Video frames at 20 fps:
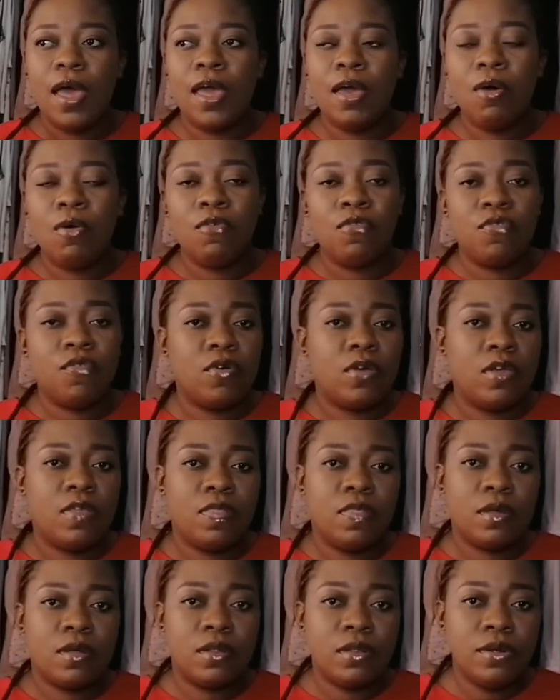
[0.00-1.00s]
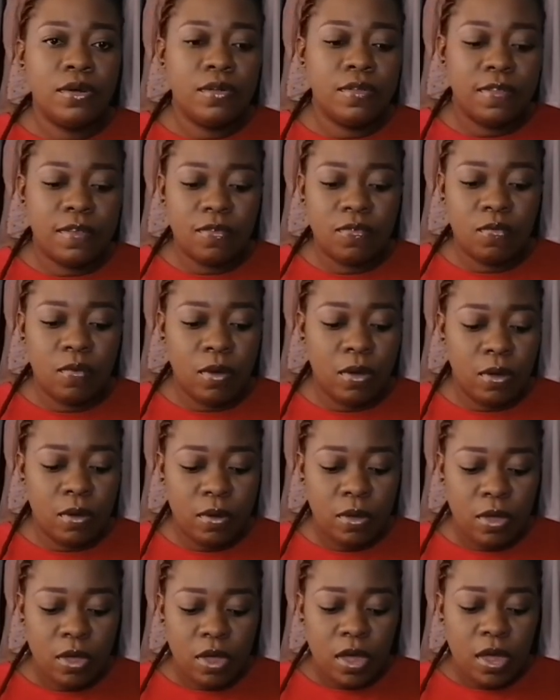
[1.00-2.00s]
I also hit the clothes as
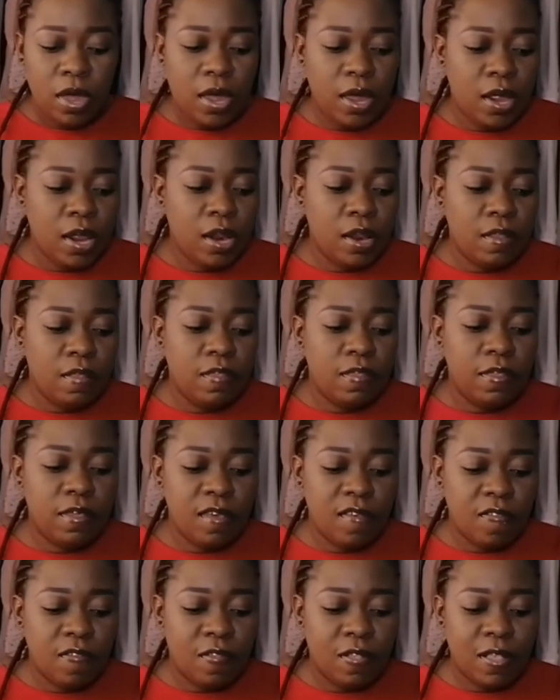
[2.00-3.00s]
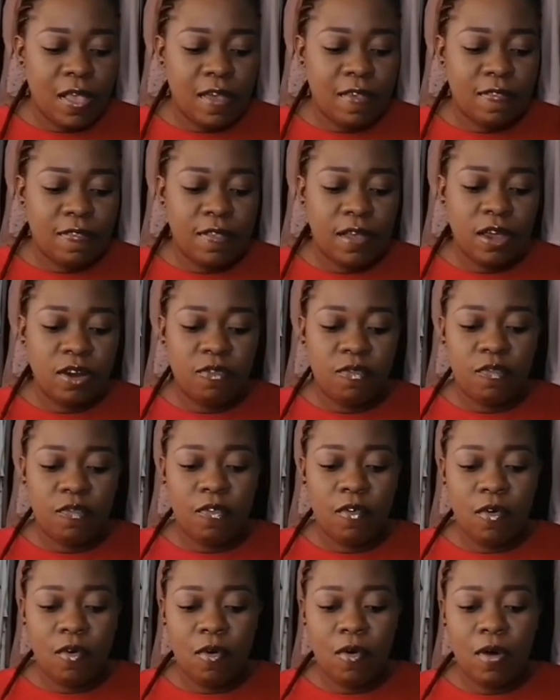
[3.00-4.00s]
well, and this lasted
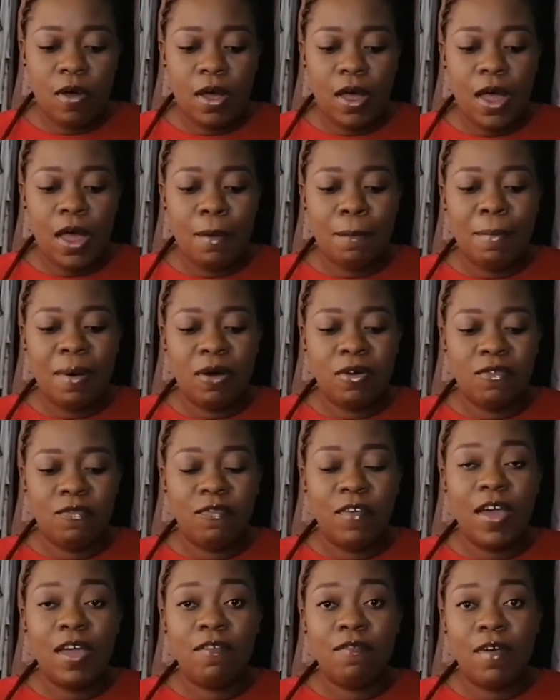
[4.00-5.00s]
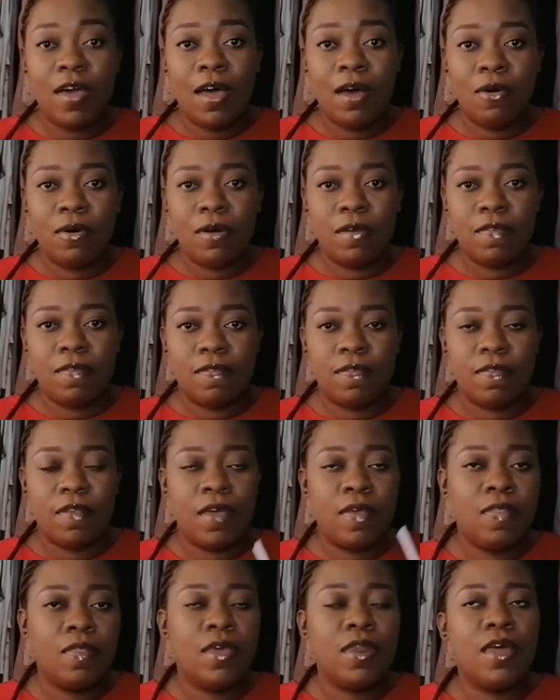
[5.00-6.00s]
for about 5 hours,
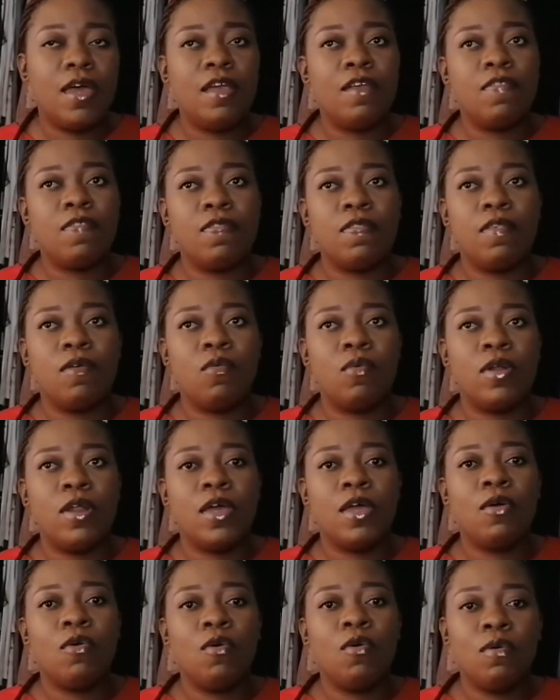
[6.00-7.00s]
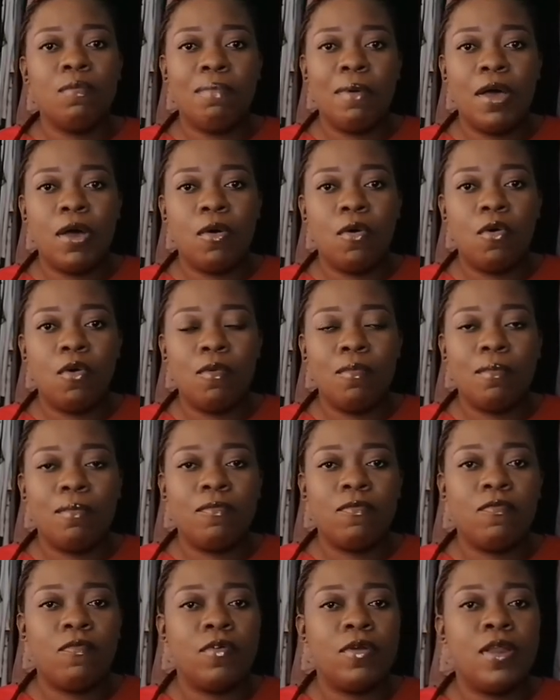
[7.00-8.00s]
and then when I got back
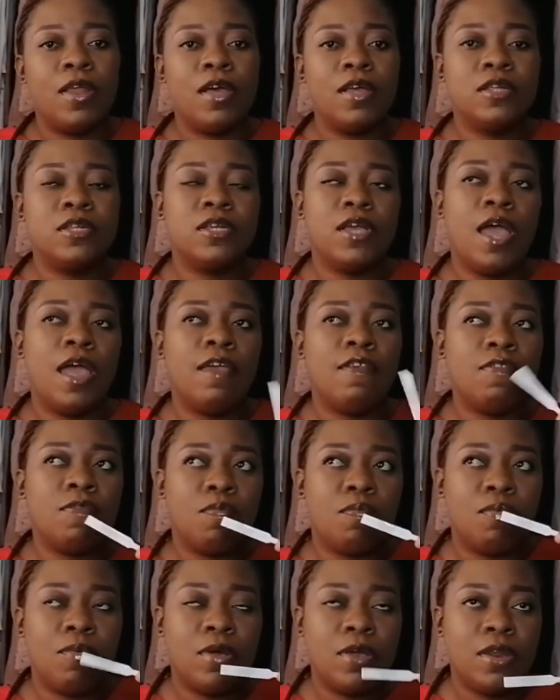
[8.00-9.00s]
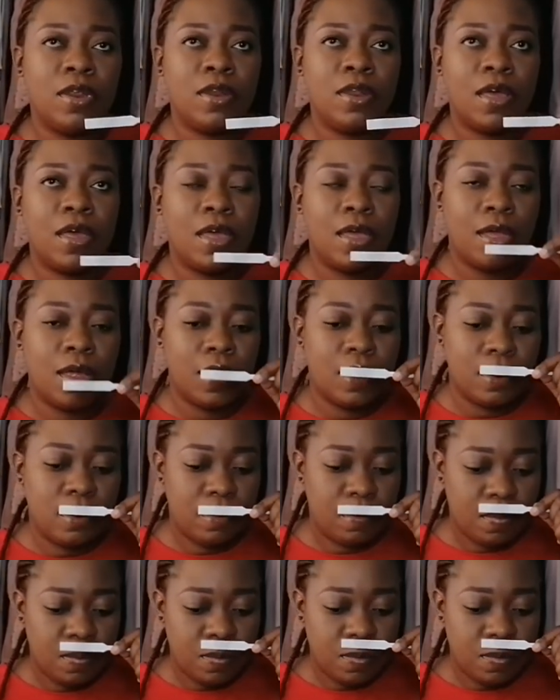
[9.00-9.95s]
home for lunch, I sprayed it again.